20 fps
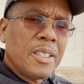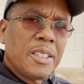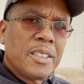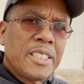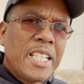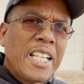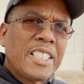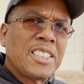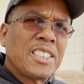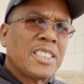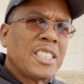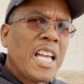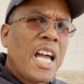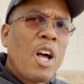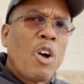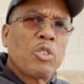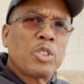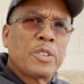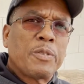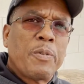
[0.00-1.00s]
that
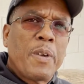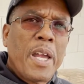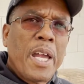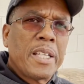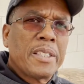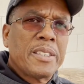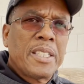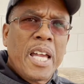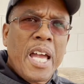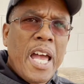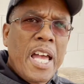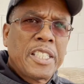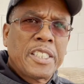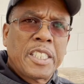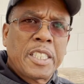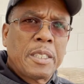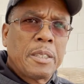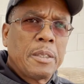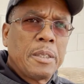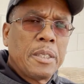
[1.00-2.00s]
sounds
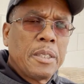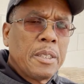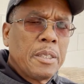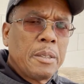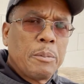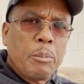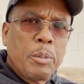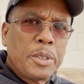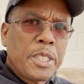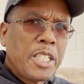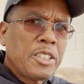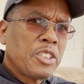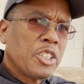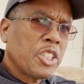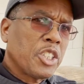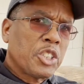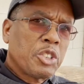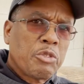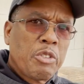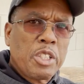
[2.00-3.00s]
fantastic. But that's a
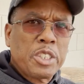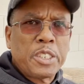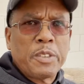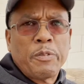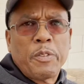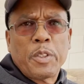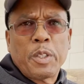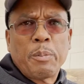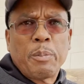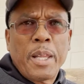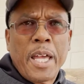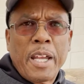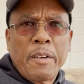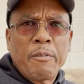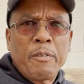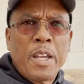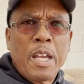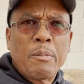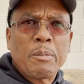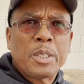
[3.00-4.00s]
destruction for the black
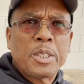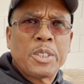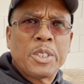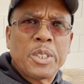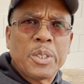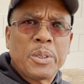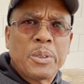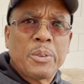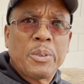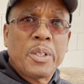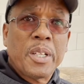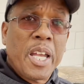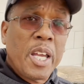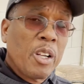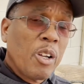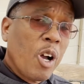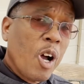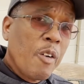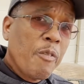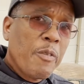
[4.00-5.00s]
family too, and
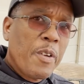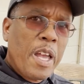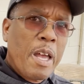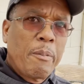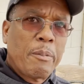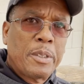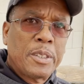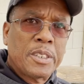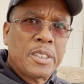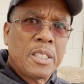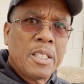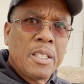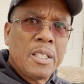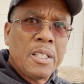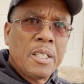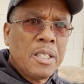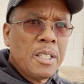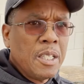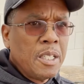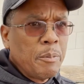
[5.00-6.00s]
all families.
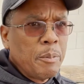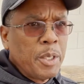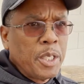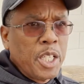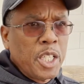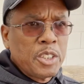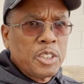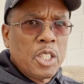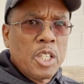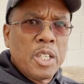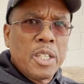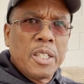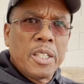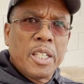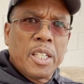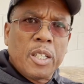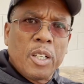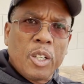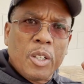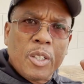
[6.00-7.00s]
Because
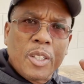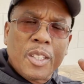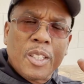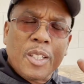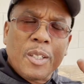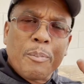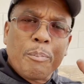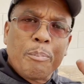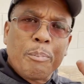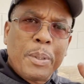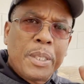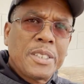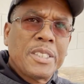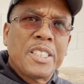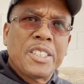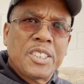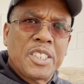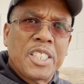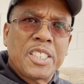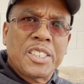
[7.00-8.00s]

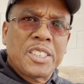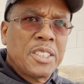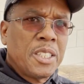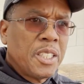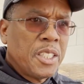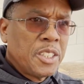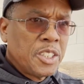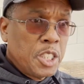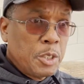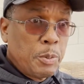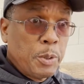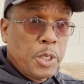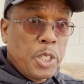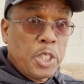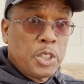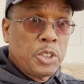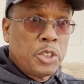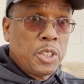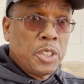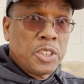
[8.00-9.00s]
businesses, just
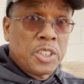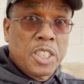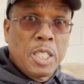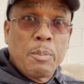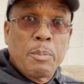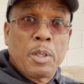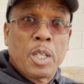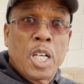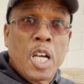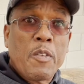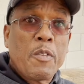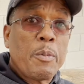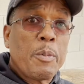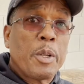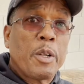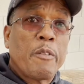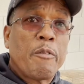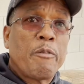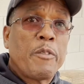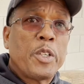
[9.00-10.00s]
because some
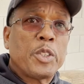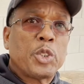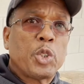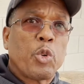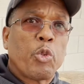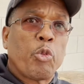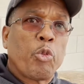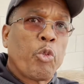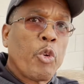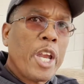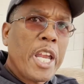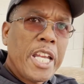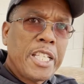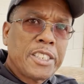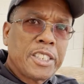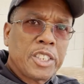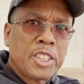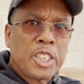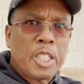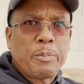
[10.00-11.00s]
government official
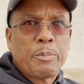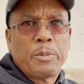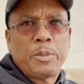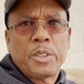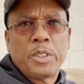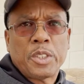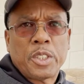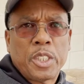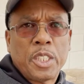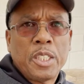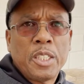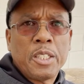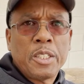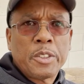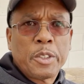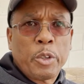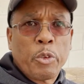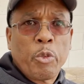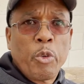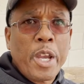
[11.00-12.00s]
raises up
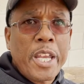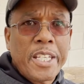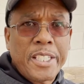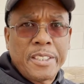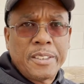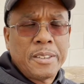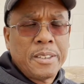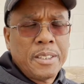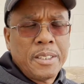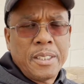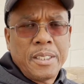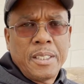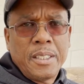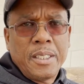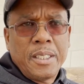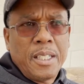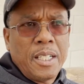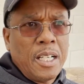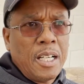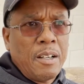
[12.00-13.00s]
the rate
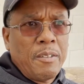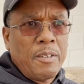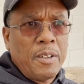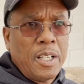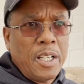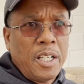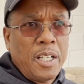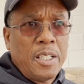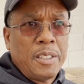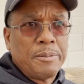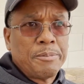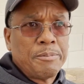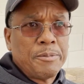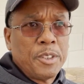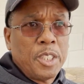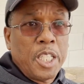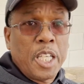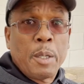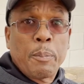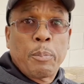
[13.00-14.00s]
of
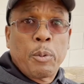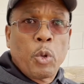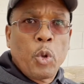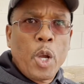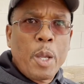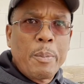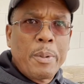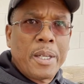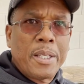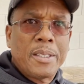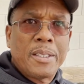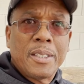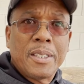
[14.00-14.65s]
employment,